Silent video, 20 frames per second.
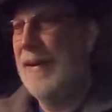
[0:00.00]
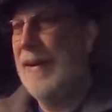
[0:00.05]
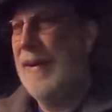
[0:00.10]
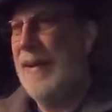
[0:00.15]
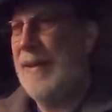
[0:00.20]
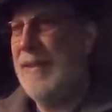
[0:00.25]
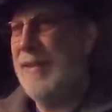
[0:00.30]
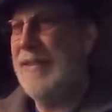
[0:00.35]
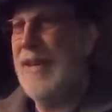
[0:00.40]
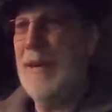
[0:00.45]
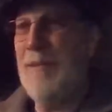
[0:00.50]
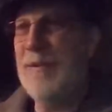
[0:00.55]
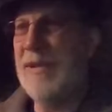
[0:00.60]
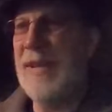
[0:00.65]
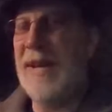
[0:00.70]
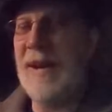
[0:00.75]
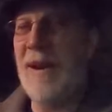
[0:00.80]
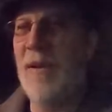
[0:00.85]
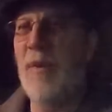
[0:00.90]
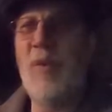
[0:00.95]
it seems
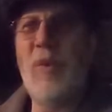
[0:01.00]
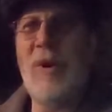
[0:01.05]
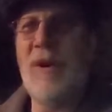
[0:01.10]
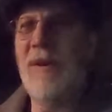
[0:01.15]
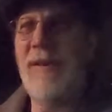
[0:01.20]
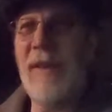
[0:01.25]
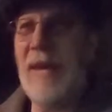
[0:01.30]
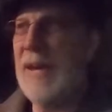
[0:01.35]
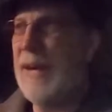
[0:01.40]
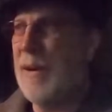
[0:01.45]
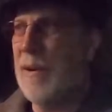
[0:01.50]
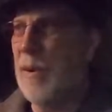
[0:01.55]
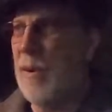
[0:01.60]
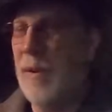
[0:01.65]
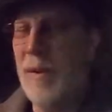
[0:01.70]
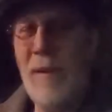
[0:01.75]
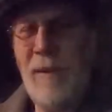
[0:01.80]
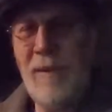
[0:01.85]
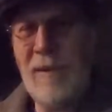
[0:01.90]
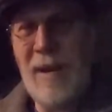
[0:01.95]
like a worthy
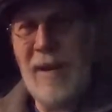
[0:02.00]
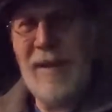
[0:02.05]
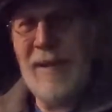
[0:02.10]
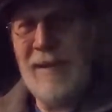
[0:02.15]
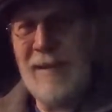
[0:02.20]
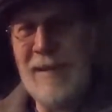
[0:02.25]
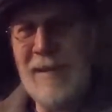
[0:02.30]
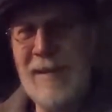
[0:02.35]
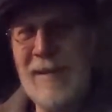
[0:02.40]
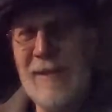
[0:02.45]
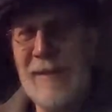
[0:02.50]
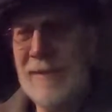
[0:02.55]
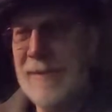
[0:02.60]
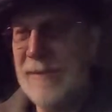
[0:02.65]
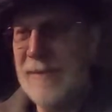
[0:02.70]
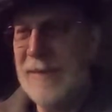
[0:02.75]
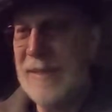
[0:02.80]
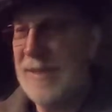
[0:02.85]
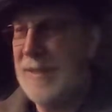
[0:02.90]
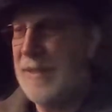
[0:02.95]
goal, right? Like,
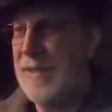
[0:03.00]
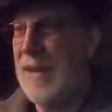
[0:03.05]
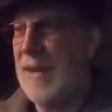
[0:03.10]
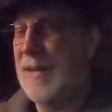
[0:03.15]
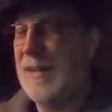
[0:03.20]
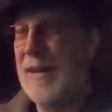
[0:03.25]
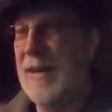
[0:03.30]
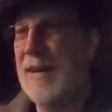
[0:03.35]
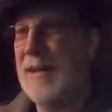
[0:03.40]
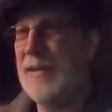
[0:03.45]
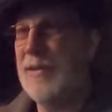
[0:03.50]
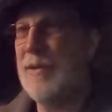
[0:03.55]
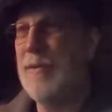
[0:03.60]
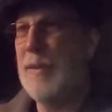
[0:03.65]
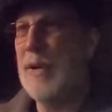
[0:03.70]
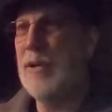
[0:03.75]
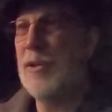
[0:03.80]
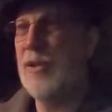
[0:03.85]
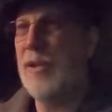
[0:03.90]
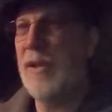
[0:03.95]
let's not cause
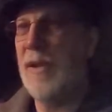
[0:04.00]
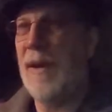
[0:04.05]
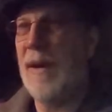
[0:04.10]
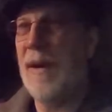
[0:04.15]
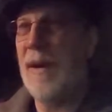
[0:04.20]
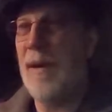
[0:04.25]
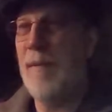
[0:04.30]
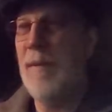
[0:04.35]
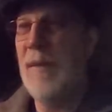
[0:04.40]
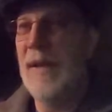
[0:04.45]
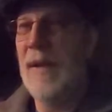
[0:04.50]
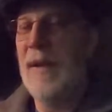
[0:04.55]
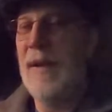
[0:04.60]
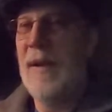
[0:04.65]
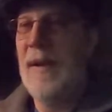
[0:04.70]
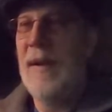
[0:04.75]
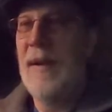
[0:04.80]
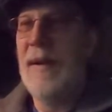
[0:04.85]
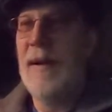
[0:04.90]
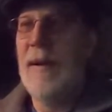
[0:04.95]
emotional harm.
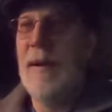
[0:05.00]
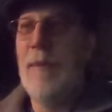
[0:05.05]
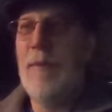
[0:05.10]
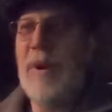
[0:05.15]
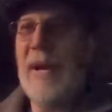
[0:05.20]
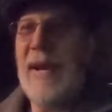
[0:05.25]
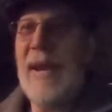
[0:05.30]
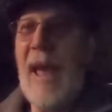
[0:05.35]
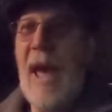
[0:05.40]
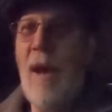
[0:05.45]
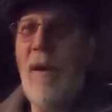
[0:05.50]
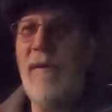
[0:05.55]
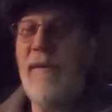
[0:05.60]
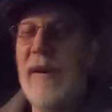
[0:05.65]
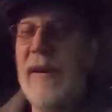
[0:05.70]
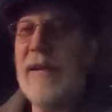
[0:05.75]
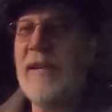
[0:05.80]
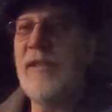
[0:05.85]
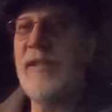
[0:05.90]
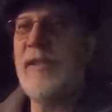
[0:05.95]
But now
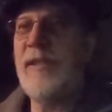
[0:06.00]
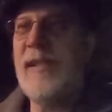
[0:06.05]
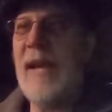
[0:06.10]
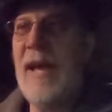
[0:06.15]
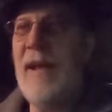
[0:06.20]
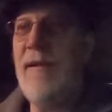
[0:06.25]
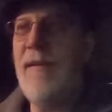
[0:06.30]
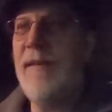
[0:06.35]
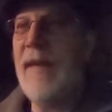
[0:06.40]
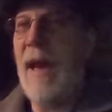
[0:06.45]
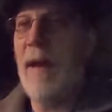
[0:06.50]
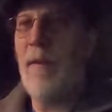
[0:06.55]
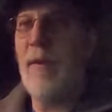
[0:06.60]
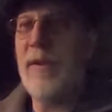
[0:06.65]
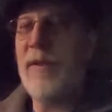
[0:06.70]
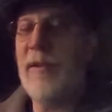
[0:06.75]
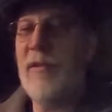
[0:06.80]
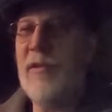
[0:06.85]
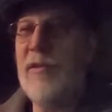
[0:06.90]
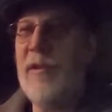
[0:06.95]
I extend that
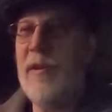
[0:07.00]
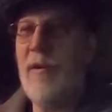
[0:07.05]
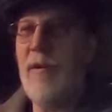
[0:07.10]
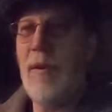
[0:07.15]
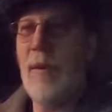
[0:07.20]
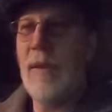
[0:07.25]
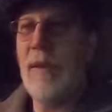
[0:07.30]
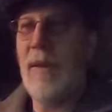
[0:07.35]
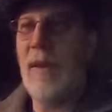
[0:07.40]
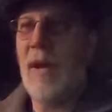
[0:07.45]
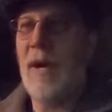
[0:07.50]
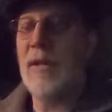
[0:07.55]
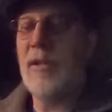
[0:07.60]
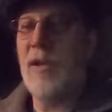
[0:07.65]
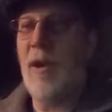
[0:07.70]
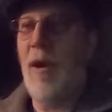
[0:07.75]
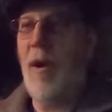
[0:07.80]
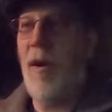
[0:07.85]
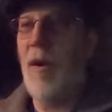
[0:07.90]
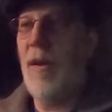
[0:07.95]
with the zeroth law
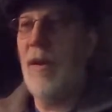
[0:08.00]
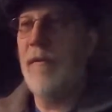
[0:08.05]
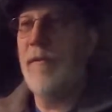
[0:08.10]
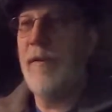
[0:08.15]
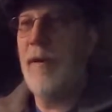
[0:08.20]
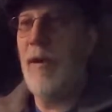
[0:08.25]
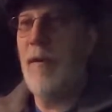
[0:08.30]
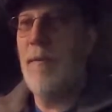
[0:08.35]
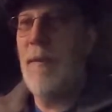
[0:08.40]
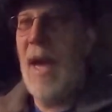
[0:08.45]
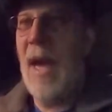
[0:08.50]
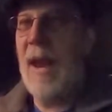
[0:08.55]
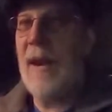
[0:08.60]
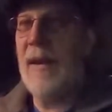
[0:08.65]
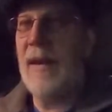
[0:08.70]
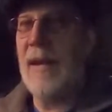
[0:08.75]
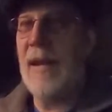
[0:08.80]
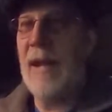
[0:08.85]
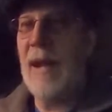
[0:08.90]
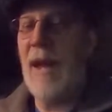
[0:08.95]
to all of
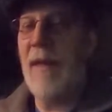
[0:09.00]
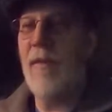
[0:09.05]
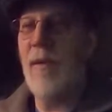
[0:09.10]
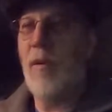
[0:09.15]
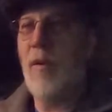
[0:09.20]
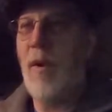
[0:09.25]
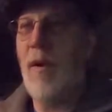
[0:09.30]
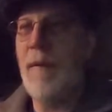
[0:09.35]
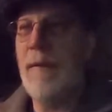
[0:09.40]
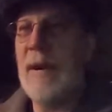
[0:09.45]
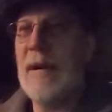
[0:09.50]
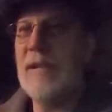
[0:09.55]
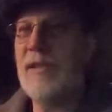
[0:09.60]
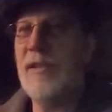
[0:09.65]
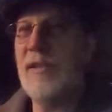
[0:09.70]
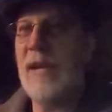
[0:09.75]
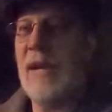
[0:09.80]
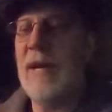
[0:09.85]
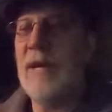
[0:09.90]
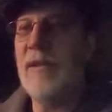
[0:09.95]
humanity, and the robot
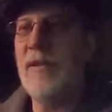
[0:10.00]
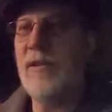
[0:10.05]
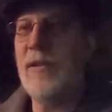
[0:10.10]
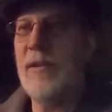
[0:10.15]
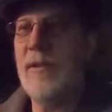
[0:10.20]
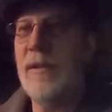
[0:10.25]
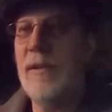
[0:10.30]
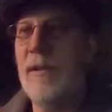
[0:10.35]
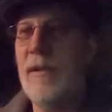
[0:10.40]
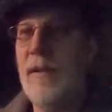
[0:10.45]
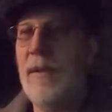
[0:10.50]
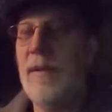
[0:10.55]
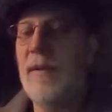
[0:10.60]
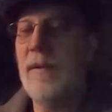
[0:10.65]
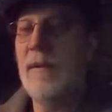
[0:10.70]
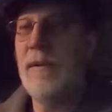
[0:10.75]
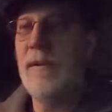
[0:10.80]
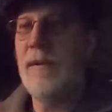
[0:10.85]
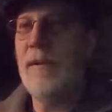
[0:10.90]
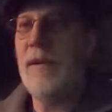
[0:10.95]
says,
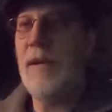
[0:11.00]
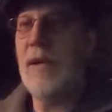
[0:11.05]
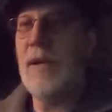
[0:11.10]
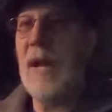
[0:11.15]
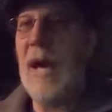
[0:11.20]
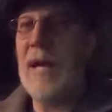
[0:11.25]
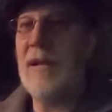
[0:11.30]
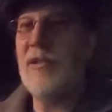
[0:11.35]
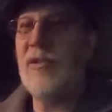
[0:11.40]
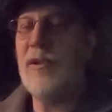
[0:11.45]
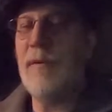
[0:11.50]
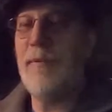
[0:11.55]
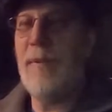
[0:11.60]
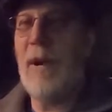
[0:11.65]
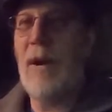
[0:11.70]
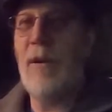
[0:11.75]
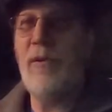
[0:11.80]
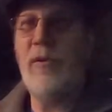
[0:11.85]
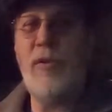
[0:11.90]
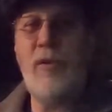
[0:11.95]
you're not
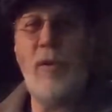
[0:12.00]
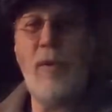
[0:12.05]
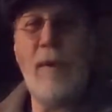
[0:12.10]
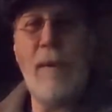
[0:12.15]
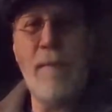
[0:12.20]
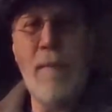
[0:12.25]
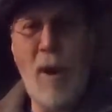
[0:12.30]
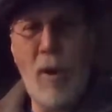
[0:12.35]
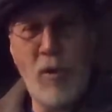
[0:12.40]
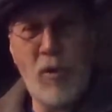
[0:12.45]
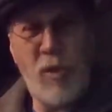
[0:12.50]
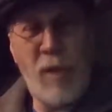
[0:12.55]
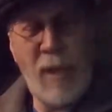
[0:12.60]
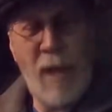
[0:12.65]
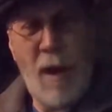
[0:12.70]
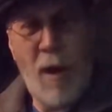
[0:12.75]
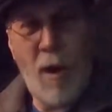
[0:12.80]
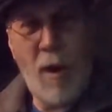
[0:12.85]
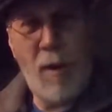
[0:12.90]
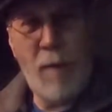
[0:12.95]
supposed to emotionally
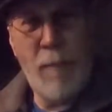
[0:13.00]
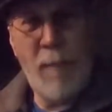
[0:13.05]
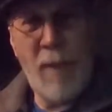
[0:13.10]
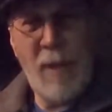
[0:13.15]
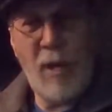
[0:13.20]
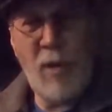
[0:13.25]
harm